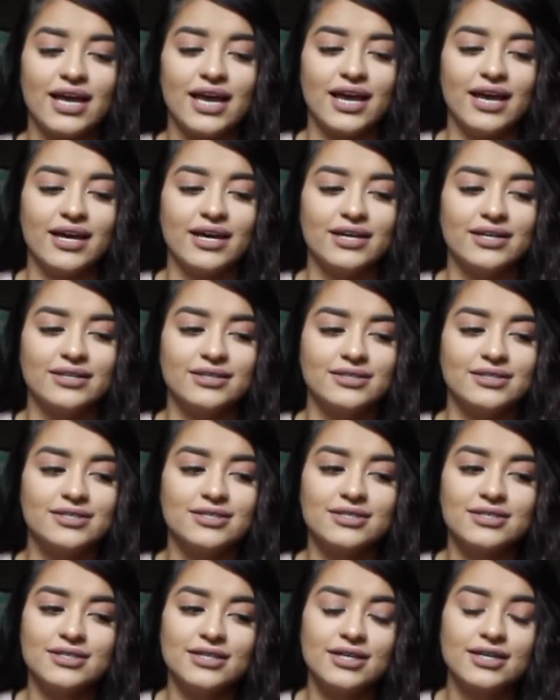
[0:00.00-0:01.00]

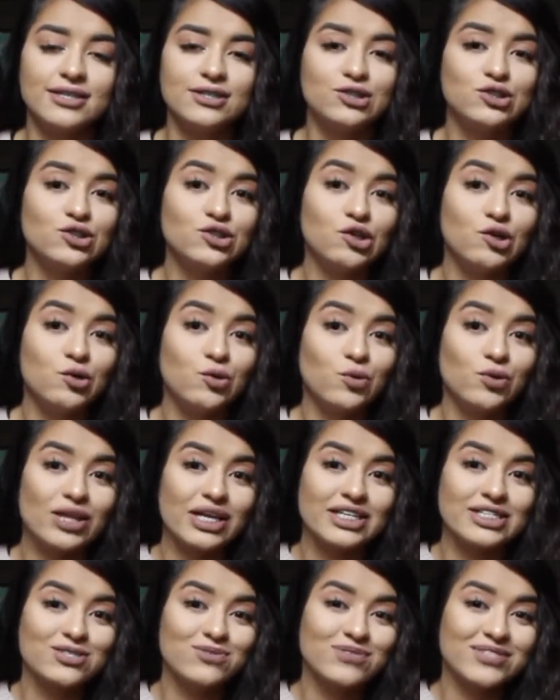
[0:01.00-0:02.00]
And so
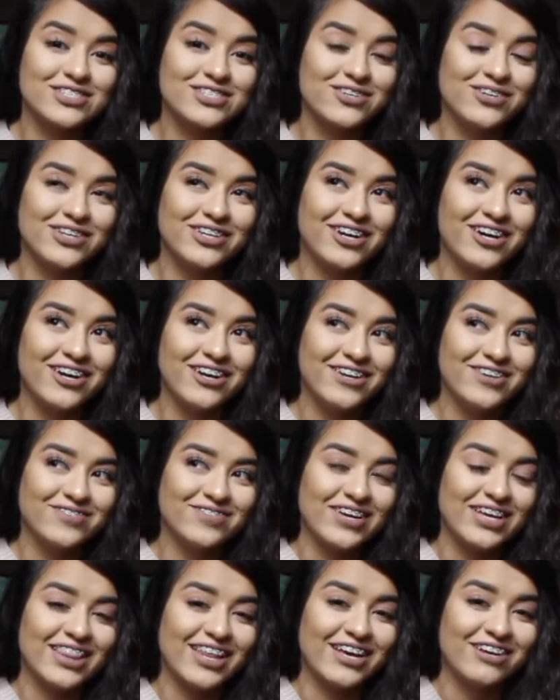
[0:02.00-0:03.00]
that's what's going on in
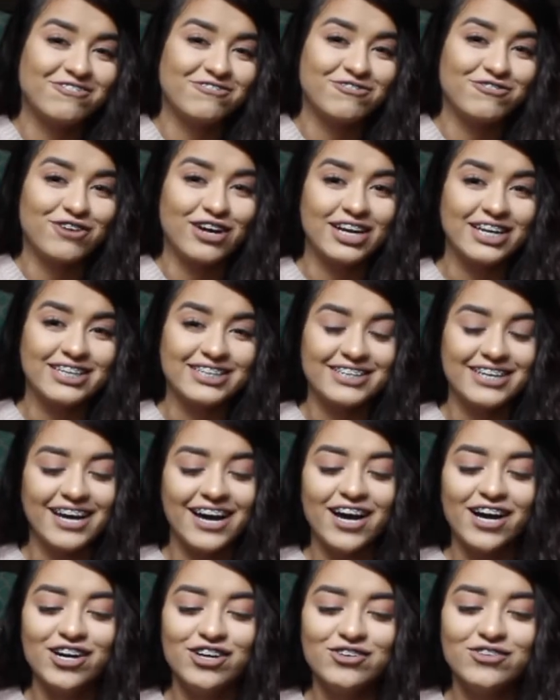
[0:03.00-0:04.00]
my life right
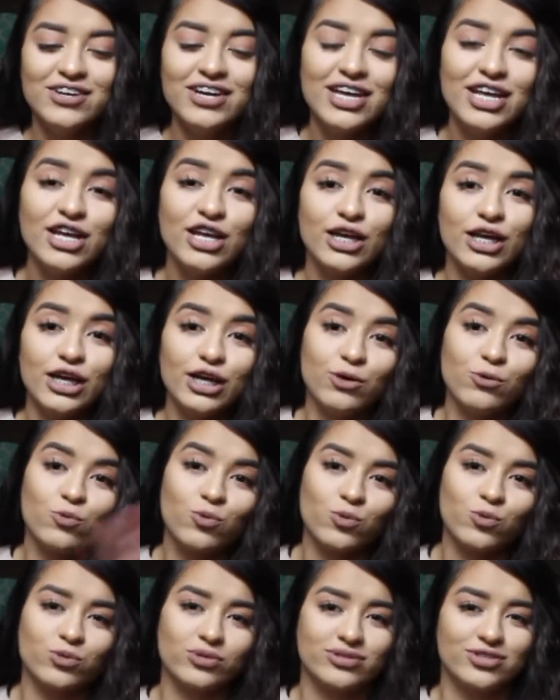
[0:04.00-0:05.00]
now,
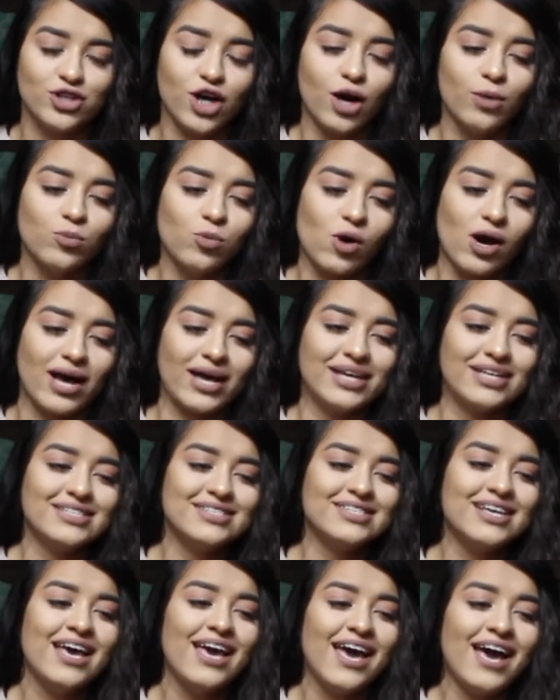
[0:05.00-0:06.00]
job
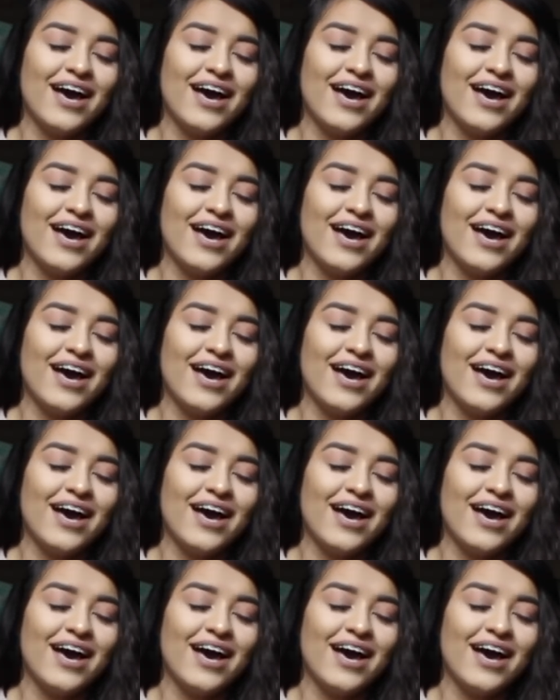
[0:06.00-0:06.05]
wise.